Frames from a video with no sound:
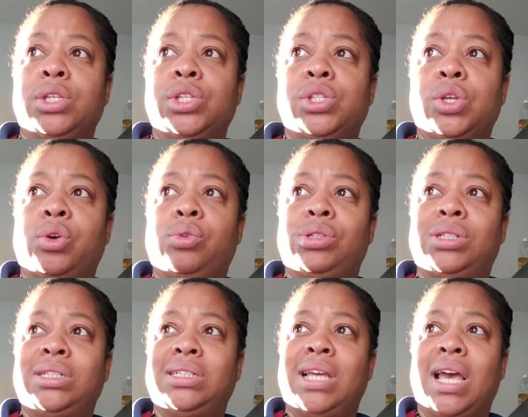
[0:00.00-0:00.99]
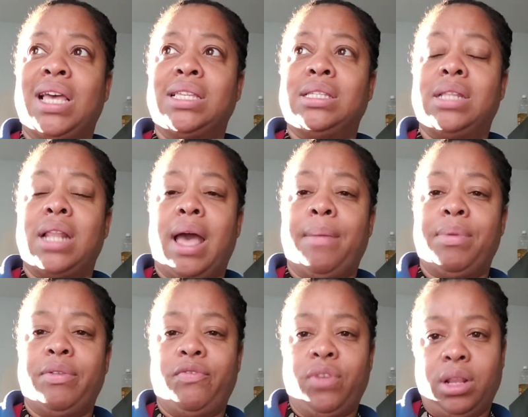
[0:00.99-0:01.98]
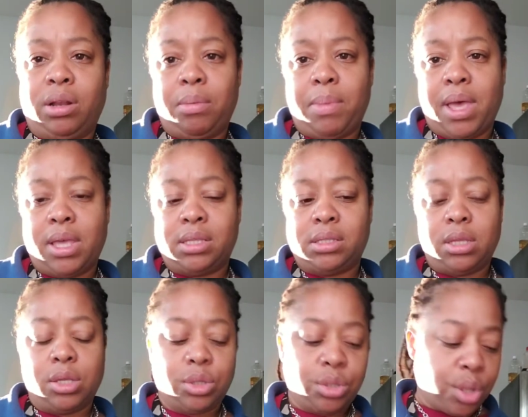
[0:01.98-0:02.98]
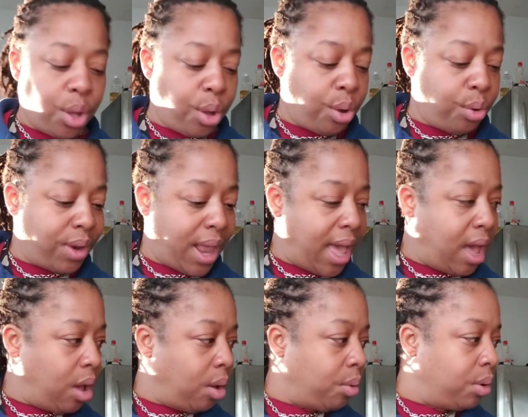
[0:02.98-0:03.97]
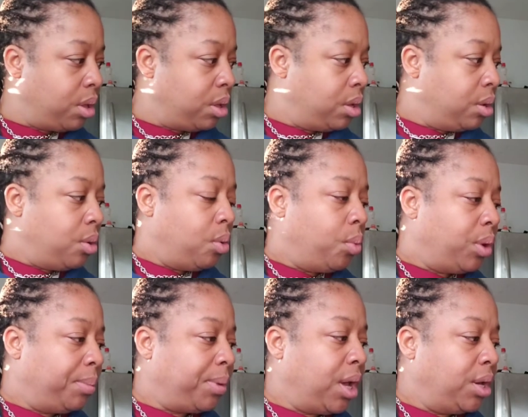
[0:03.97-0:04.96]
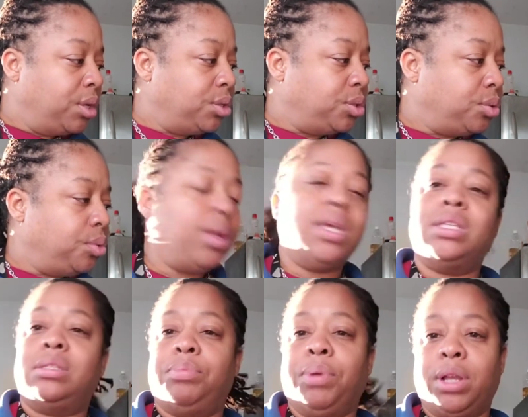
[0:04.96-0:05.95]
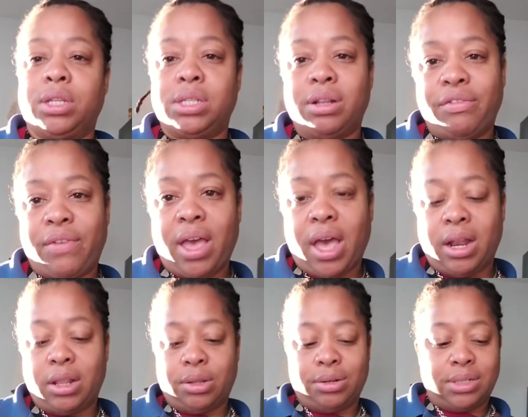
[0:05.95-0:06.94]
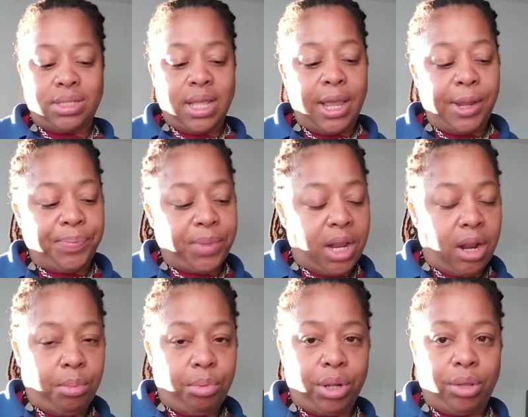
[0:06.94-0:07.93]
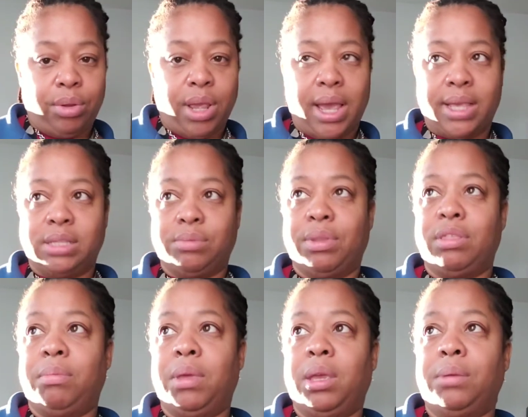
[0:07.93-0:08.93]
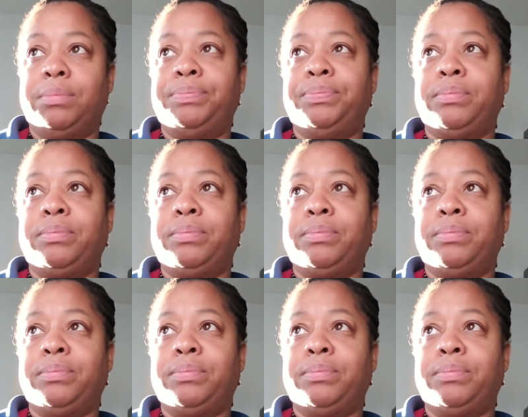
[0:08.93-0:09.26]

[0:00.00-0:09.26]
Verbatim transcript: So she has not been feeling the best. So now what I'm going to do is bring her to the vet on Thursday and I'll bring you guys with me